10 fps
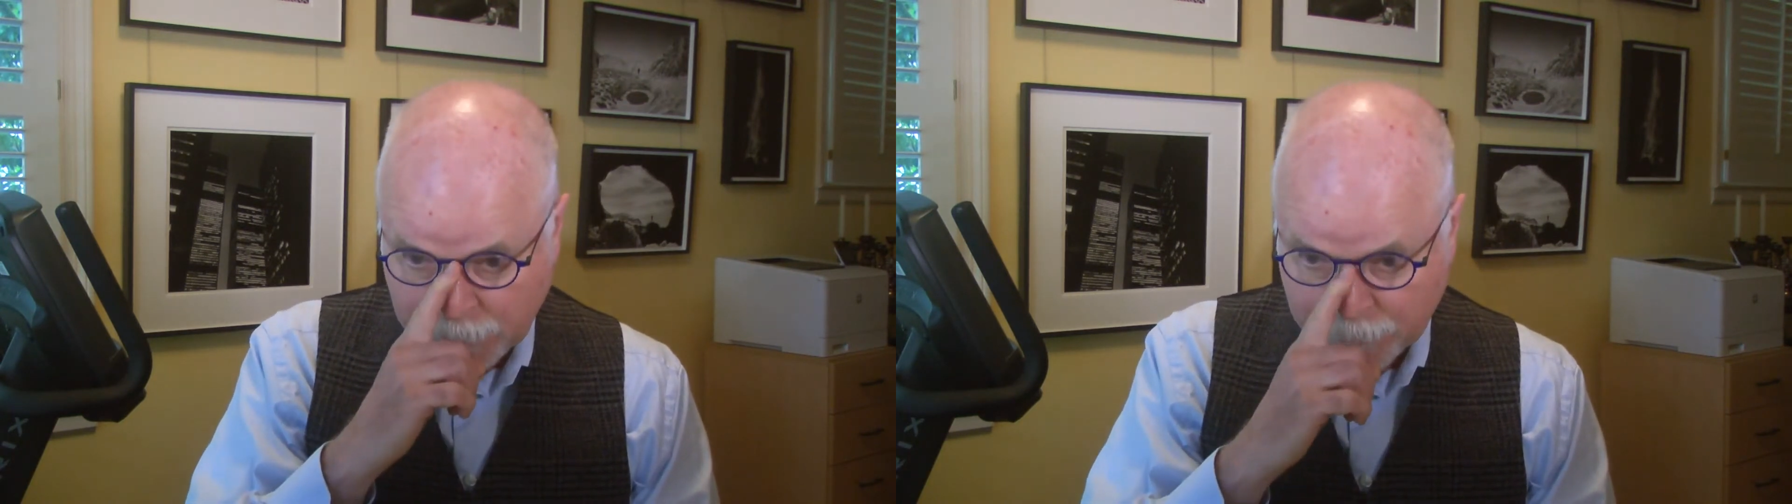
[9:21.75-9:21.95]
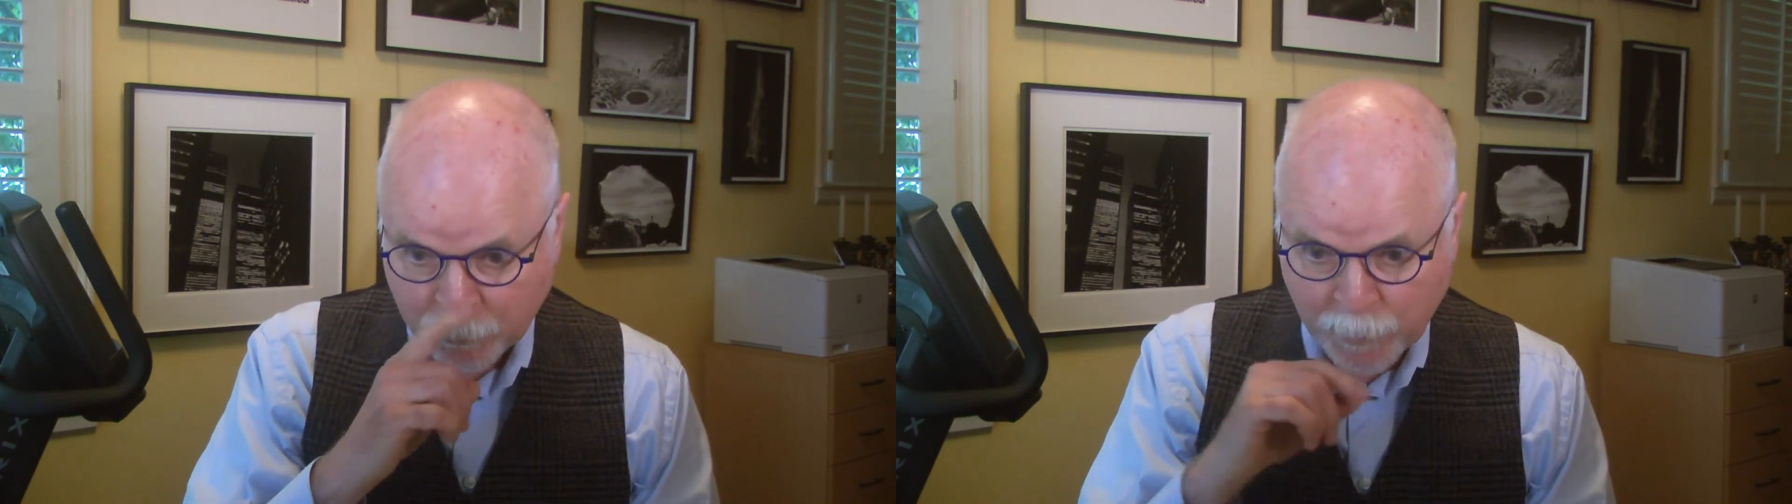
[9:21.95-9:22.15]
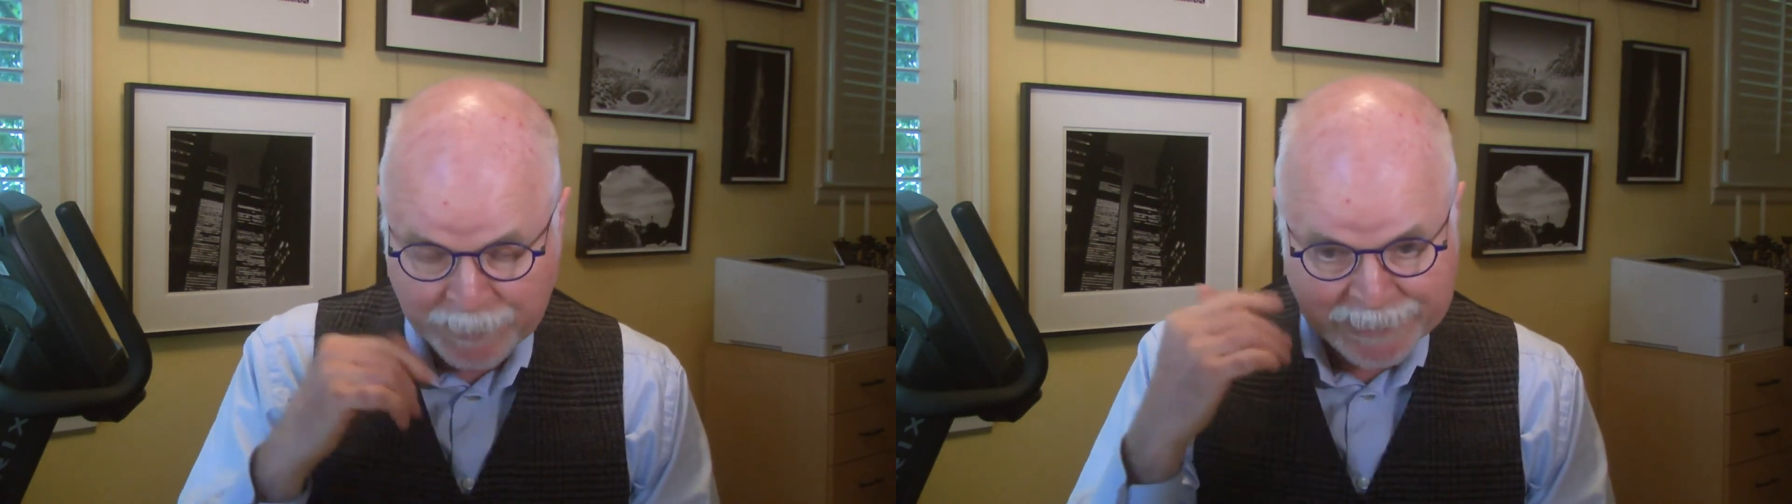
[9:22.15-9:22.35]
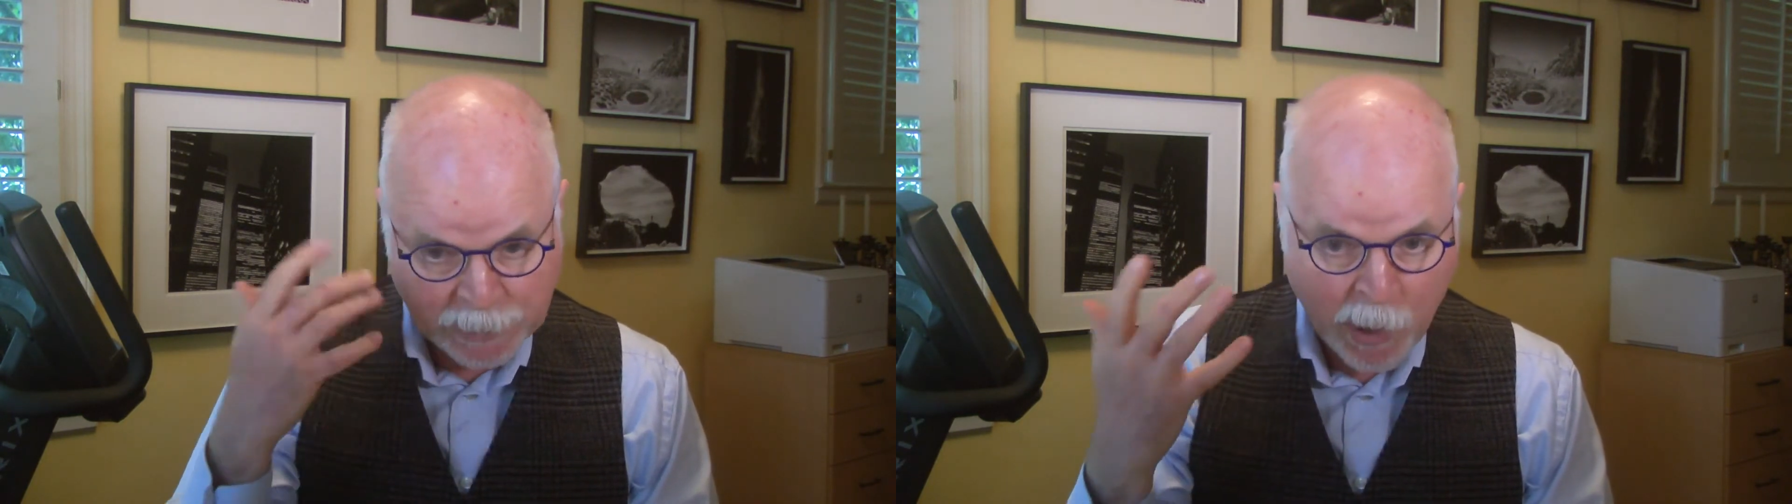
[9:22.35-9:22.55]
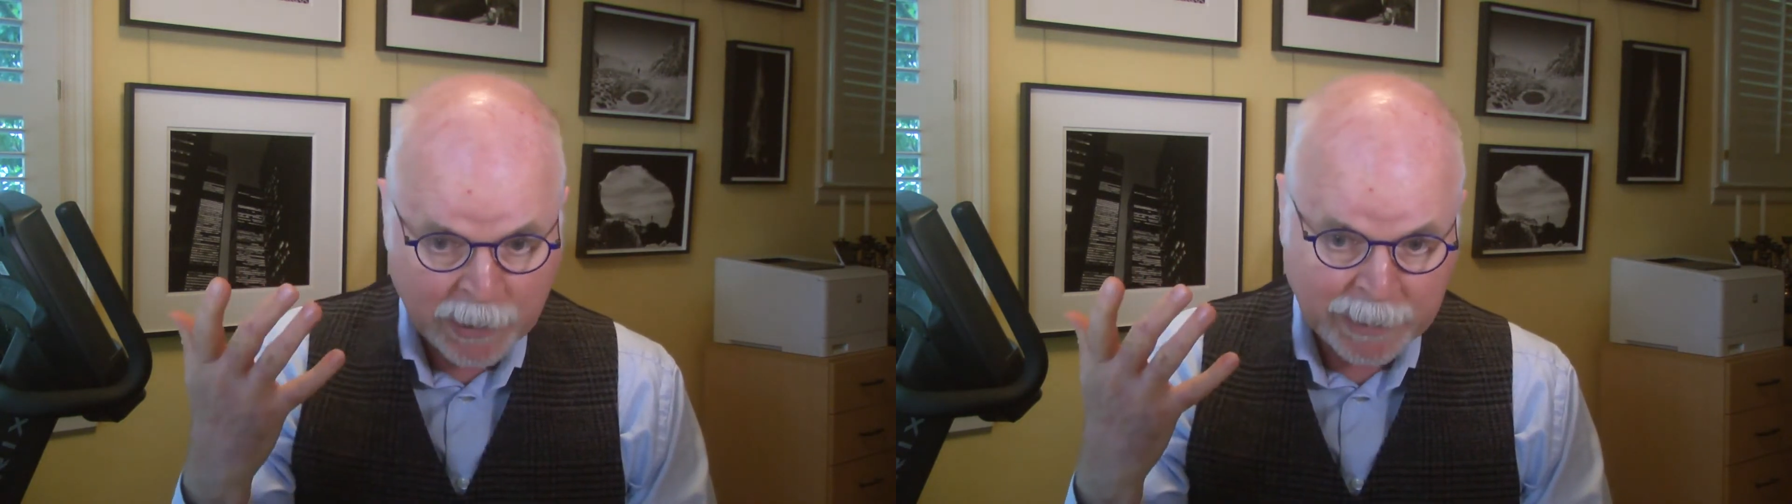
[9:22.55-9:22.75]
when we
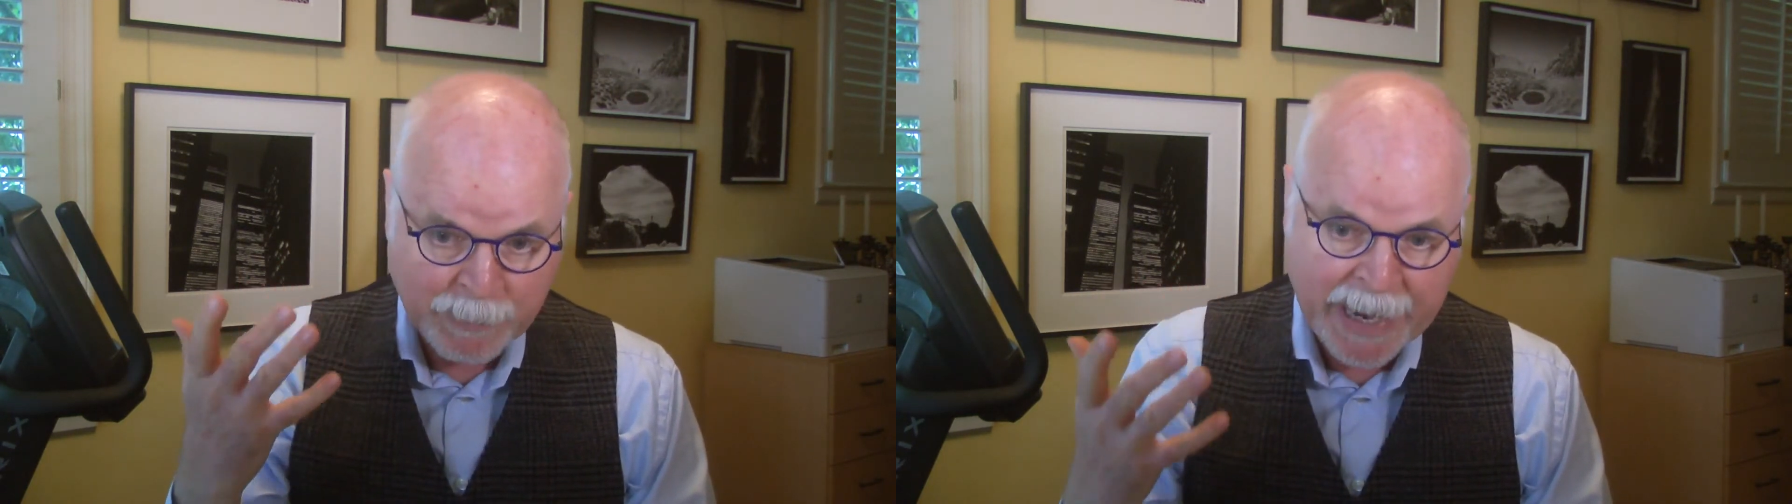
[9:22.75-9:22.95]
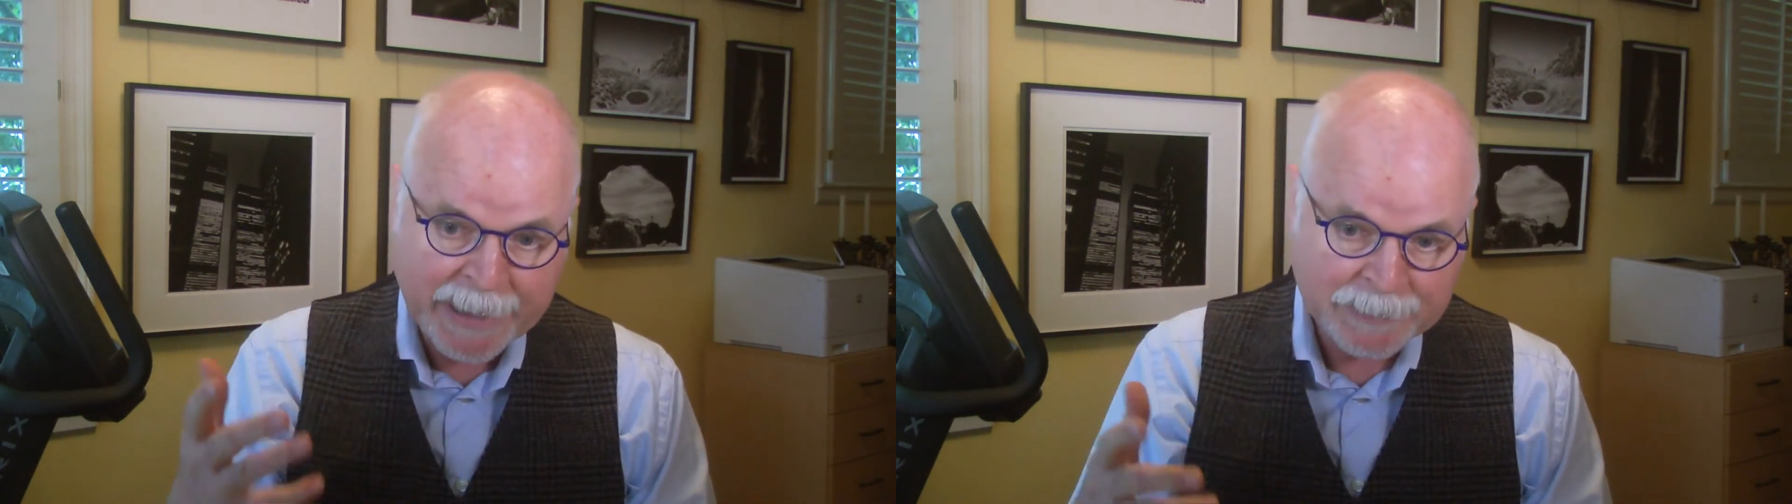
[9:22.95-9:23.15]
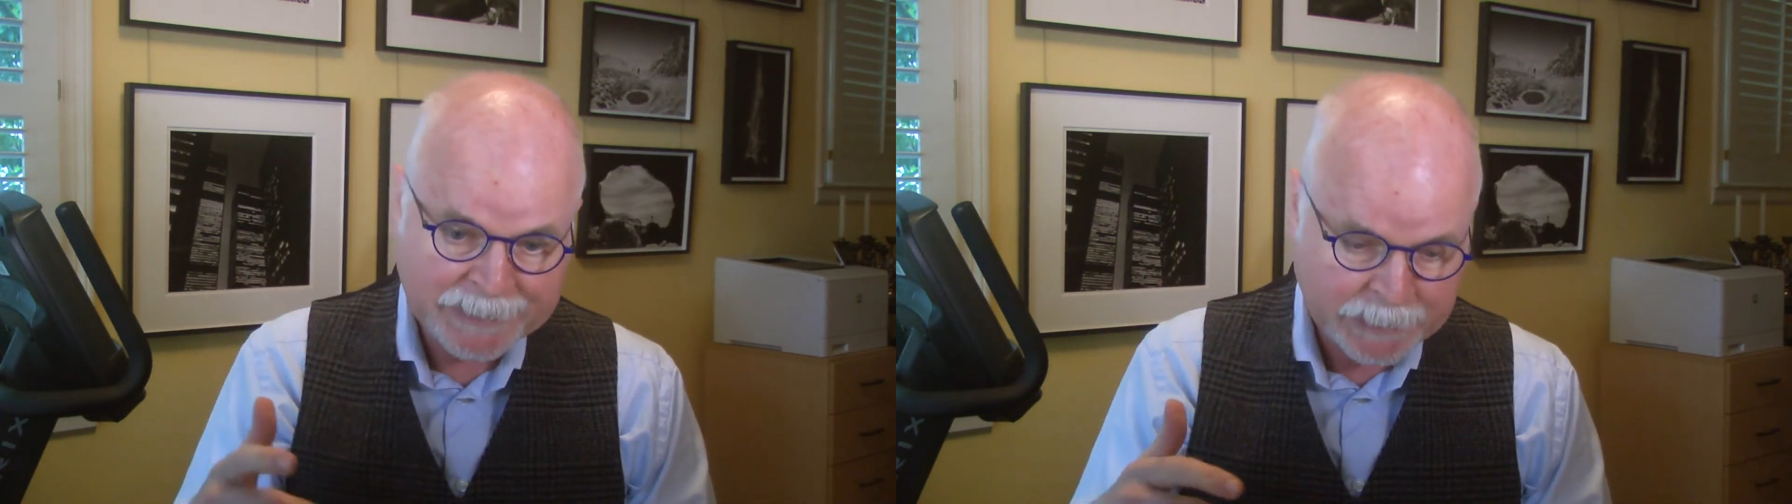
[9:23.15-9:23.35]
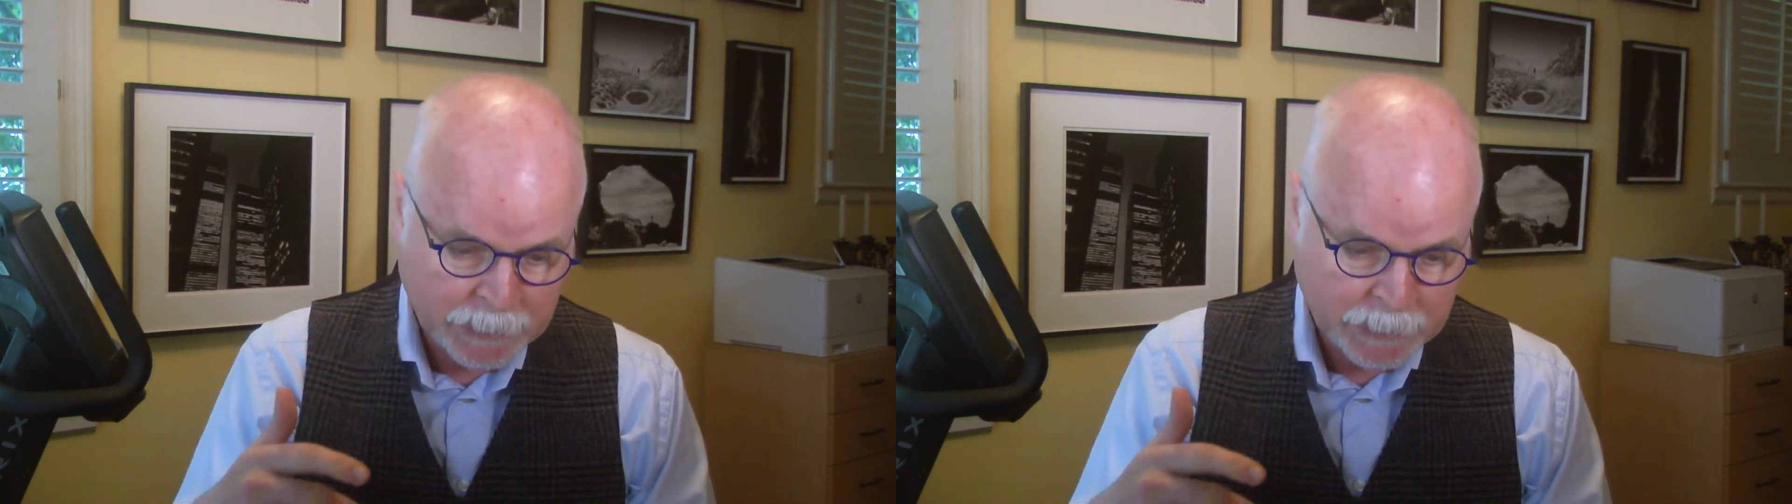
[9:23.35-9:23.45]
talk about